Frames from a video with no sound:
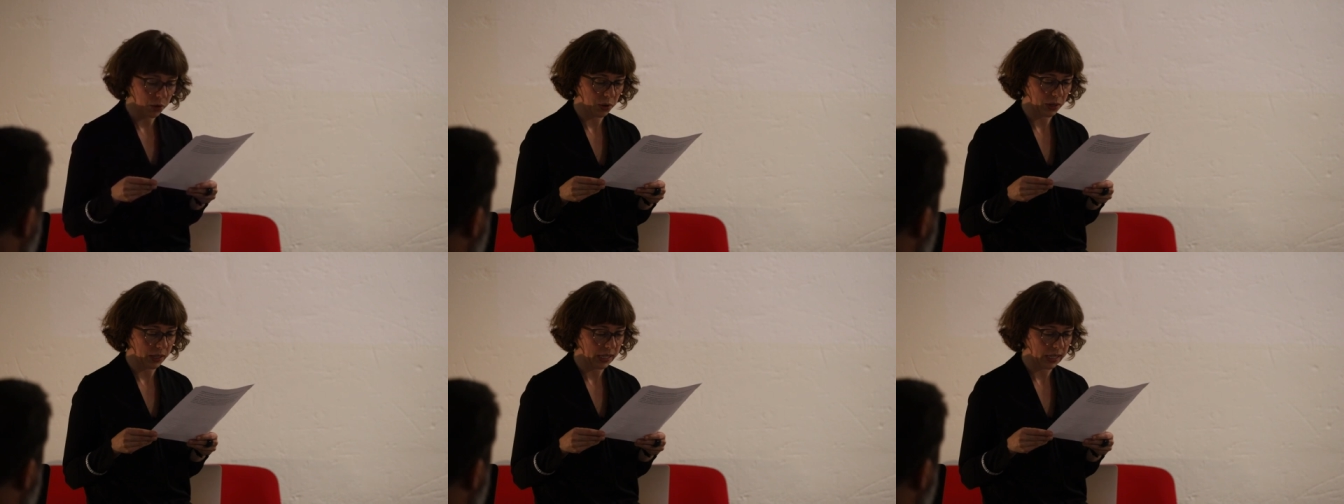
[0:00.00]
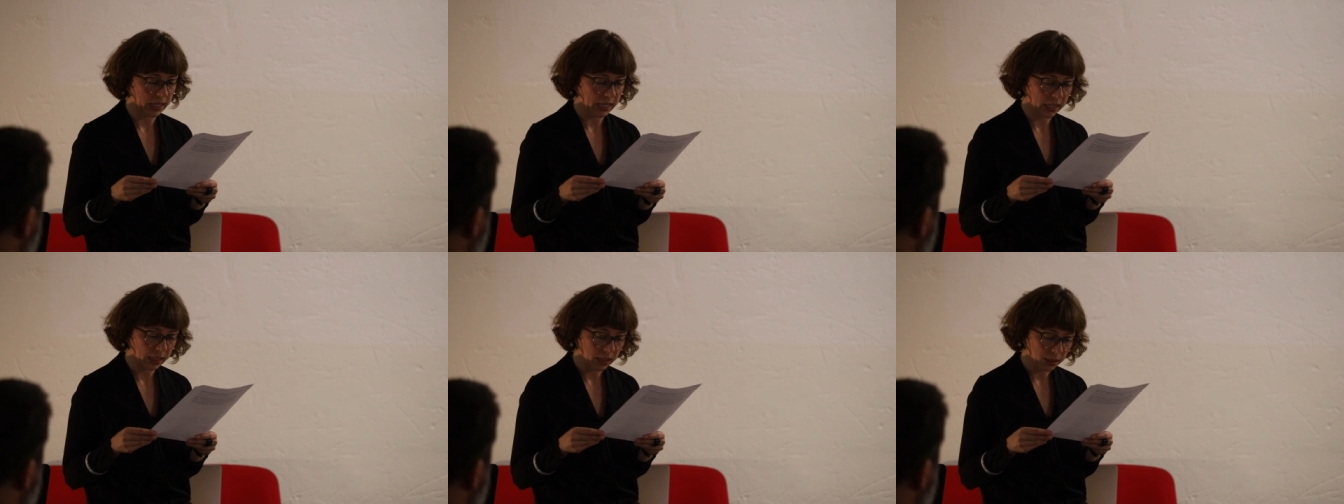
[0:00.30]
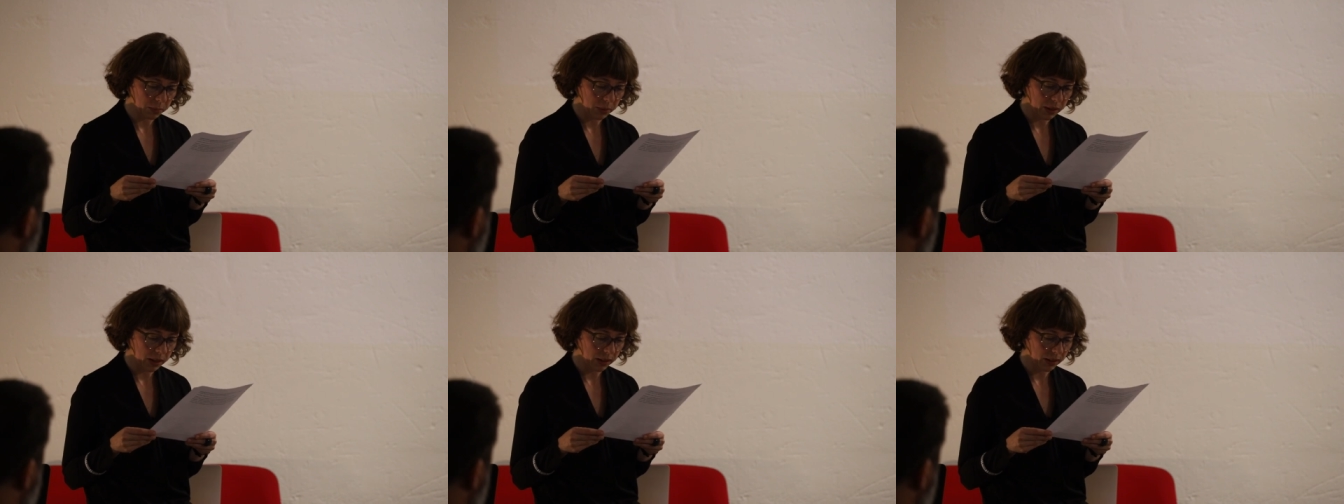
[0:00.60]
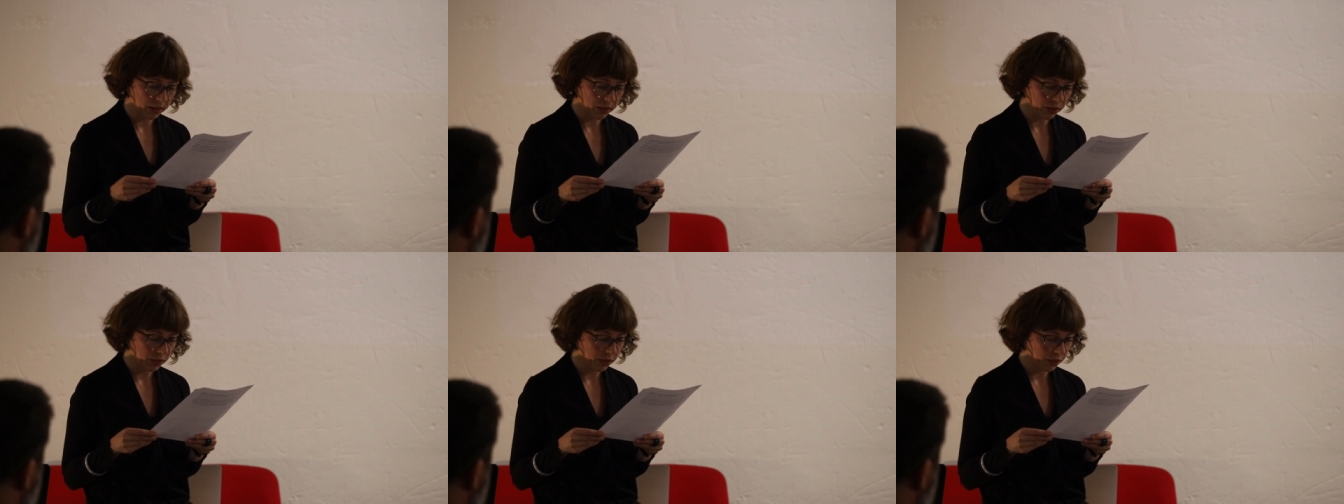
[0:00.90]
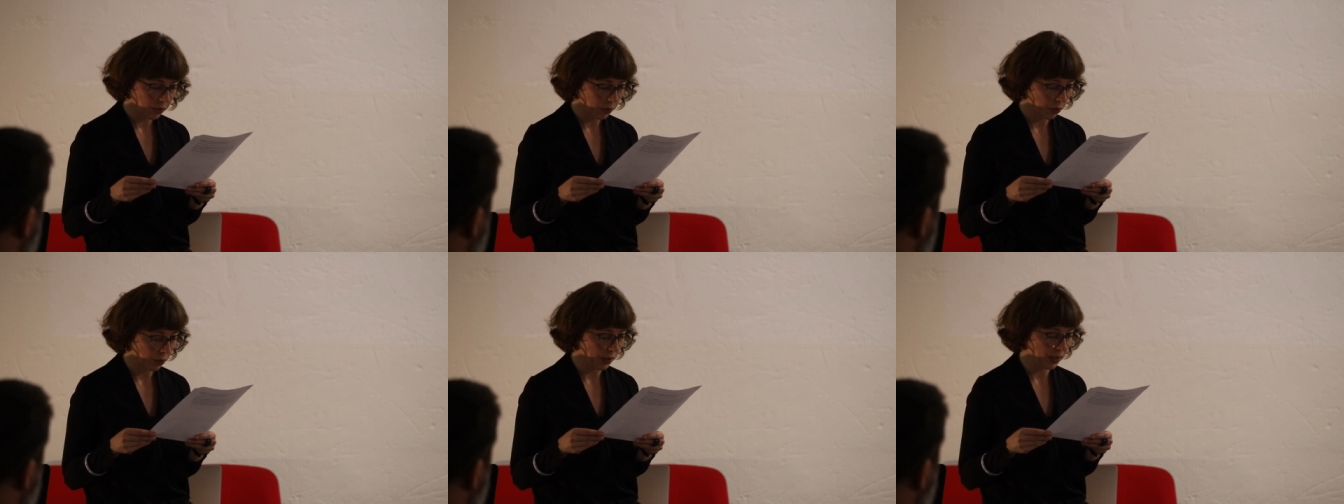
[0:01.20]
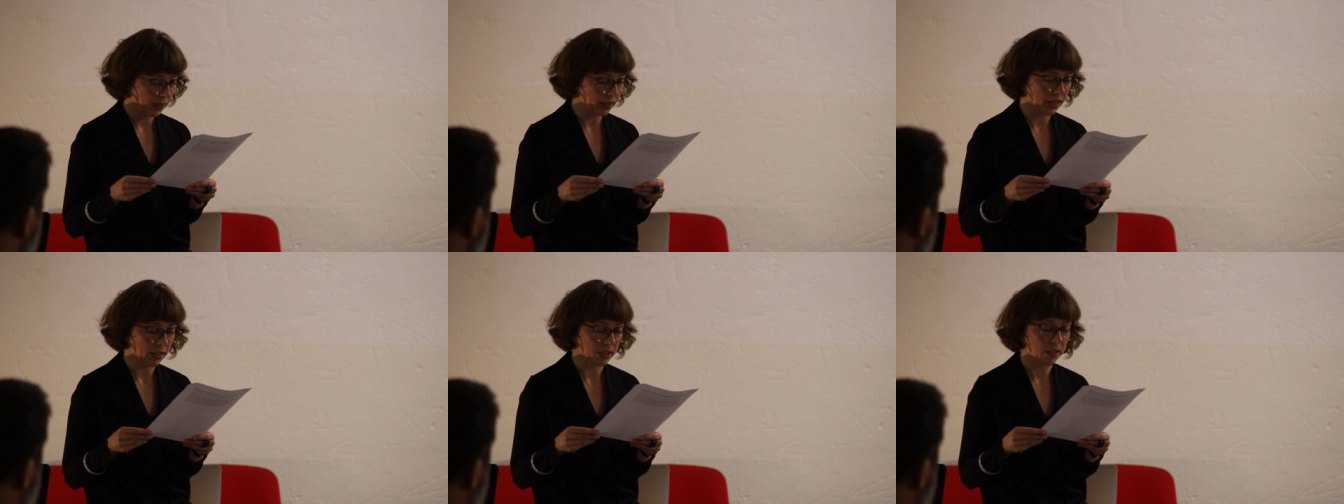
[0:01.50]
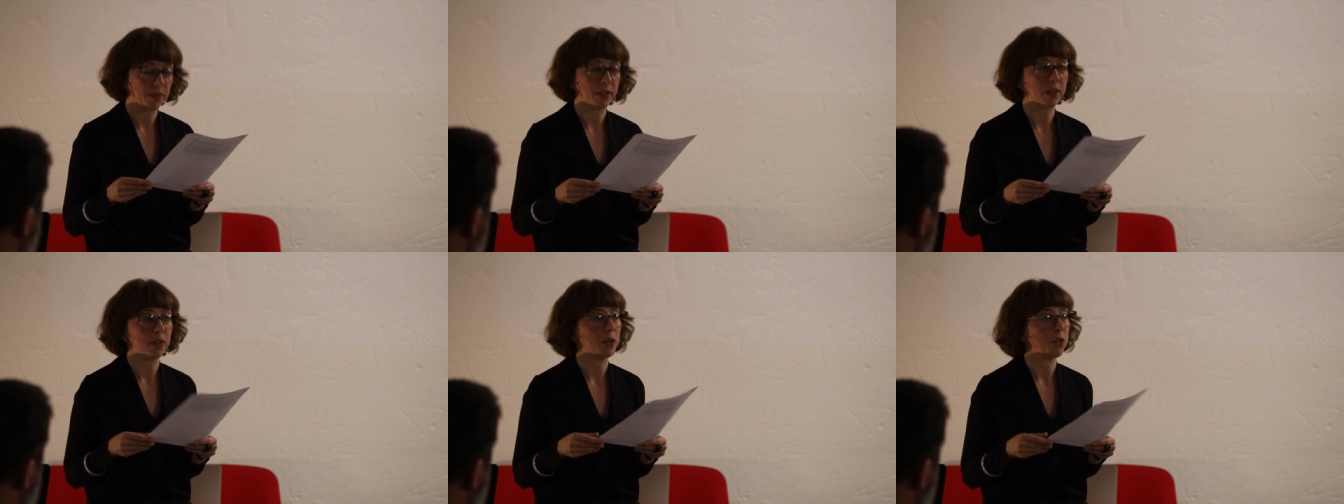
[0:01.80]
or a syllabus or a
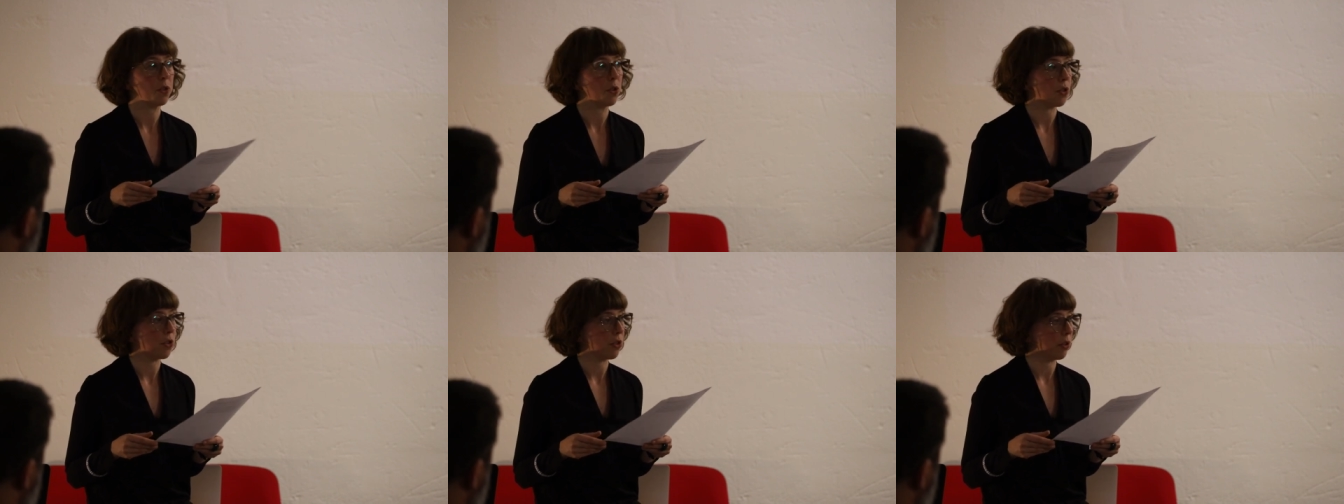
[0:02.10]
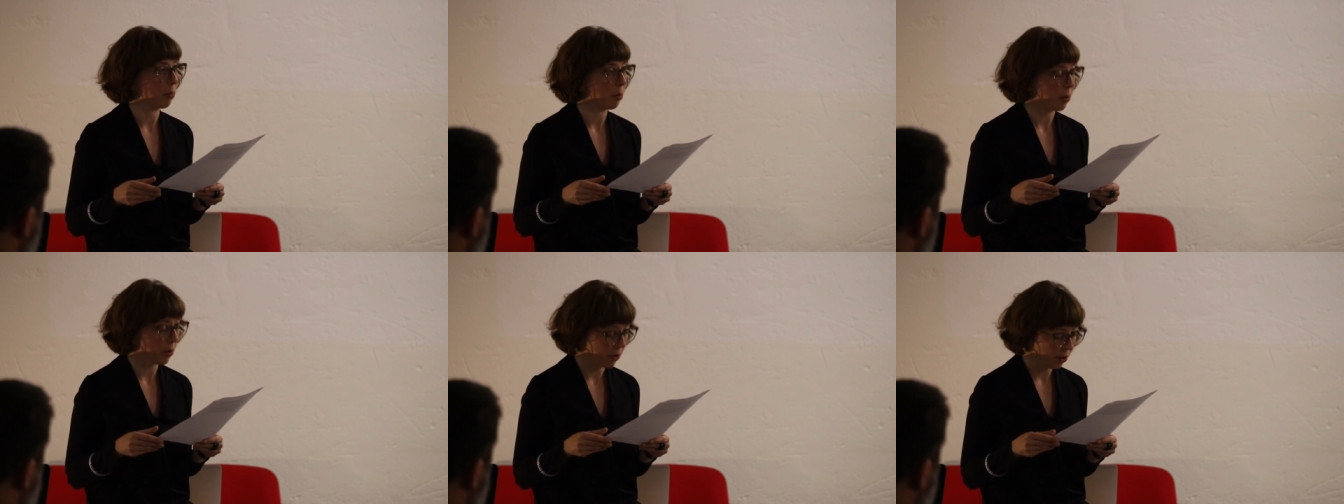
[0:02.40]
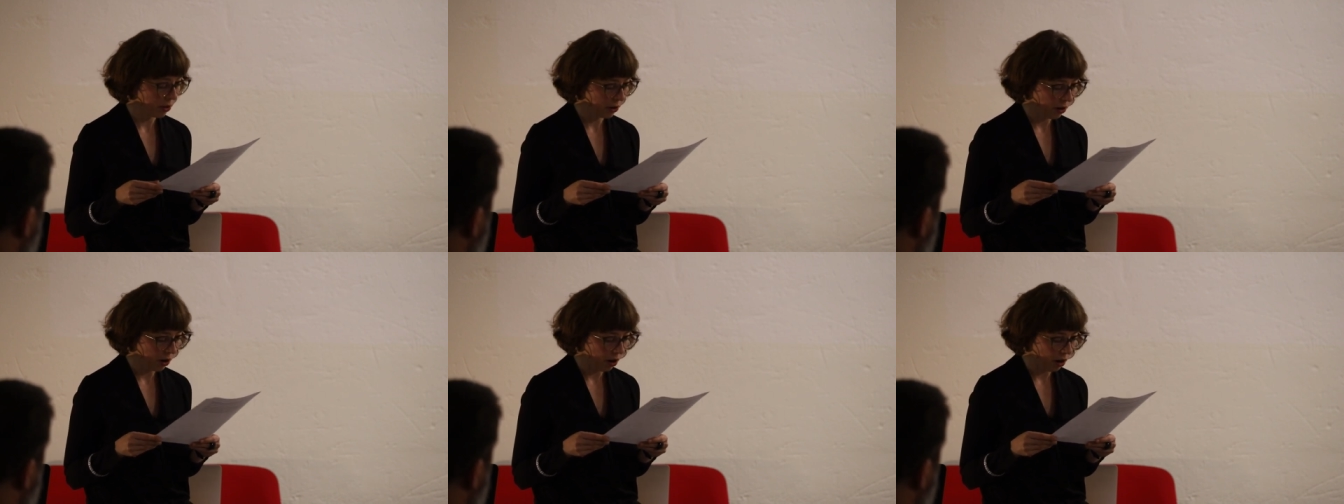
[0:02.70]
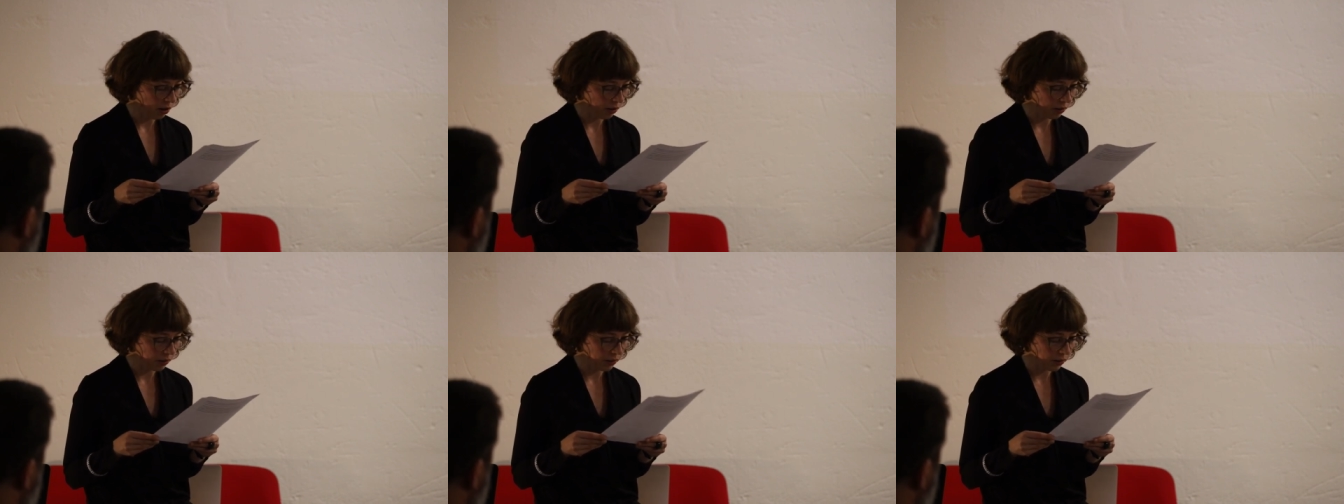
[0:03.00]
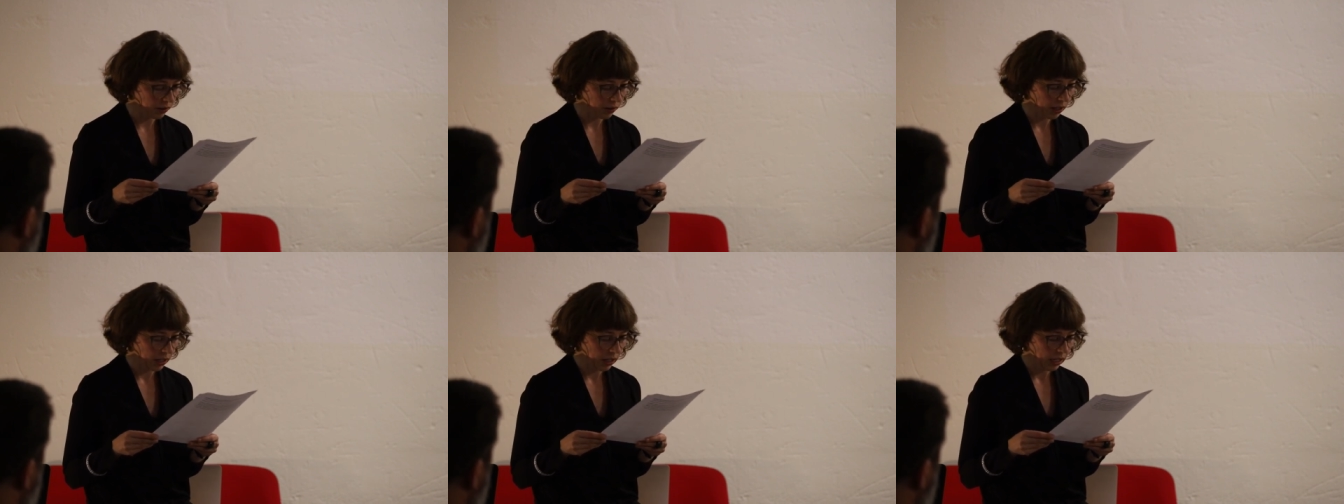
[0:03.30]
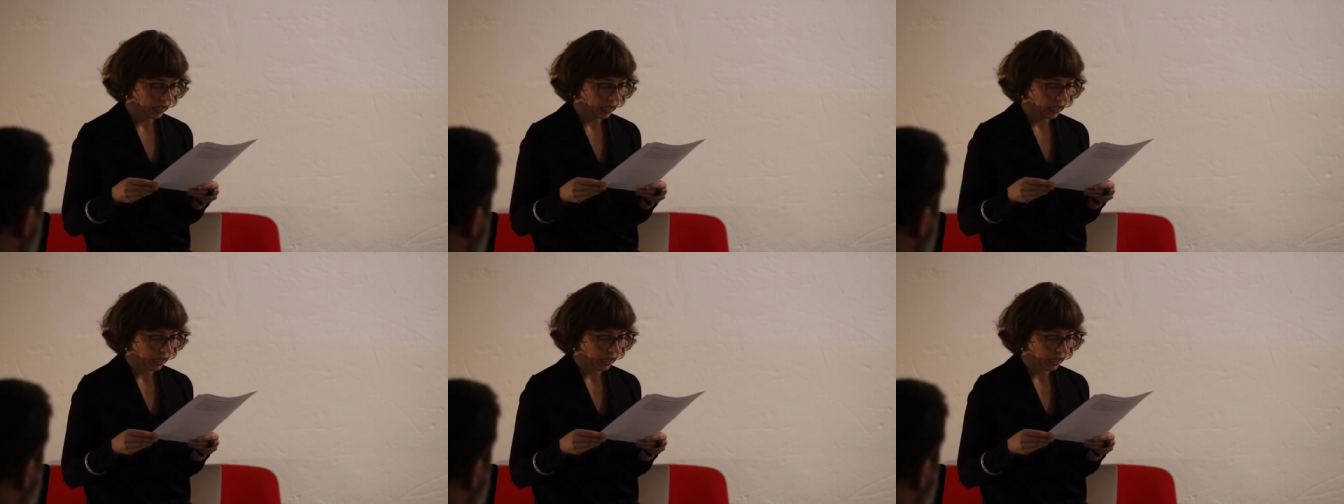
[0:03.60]
set of institutional protocols.